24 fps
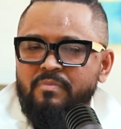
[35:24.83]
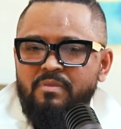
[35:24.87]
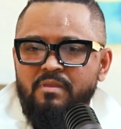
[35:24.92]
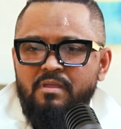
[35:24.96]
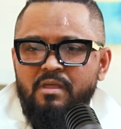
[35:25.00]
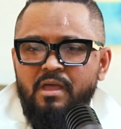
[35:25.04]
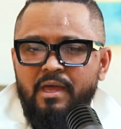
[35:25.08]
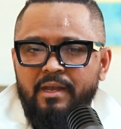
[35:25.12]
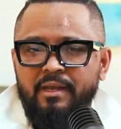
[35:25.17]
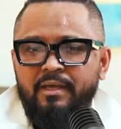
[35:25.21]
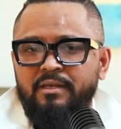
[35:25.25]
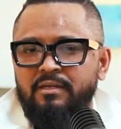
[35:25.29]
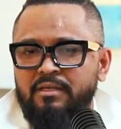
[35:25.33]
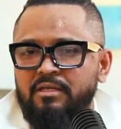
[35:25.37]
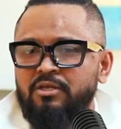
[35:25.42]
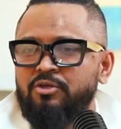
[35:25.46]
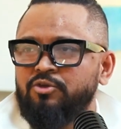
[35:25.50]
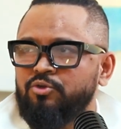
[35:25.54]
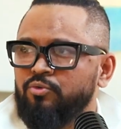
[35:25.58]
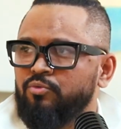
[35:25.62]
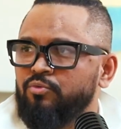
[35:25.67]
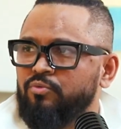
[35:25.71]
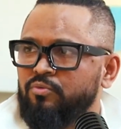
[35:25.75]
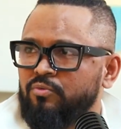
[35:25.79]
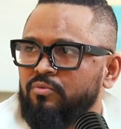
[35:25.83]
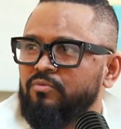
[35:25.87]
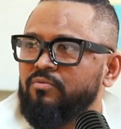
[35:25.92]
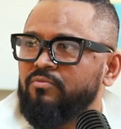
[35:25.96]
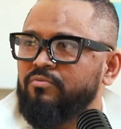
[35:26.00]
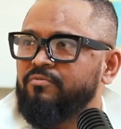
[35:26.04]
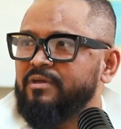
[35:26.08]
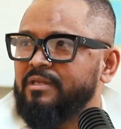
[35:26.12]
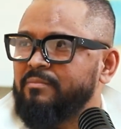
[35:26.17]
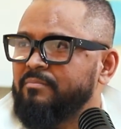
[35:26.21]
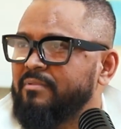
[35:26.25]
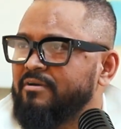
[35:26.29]
And I need to
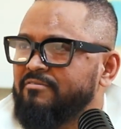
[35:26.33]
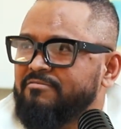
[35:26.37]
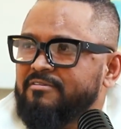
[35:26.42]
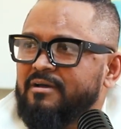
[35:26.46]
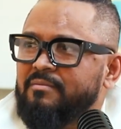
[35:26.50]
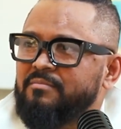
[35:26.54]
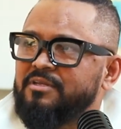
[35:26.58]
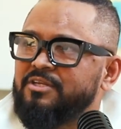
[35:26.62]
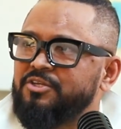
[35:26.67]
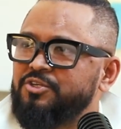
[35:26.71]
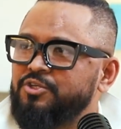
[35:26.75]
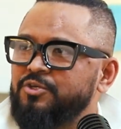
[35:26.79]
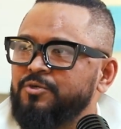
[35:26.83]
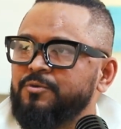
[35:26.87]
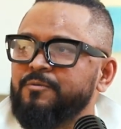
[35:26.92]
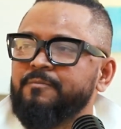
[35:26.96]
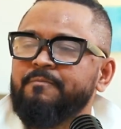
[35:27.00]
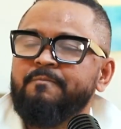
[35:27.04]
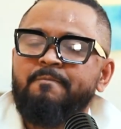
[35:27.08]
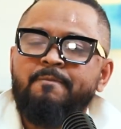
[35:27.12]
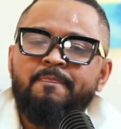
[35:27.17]
feed my family too.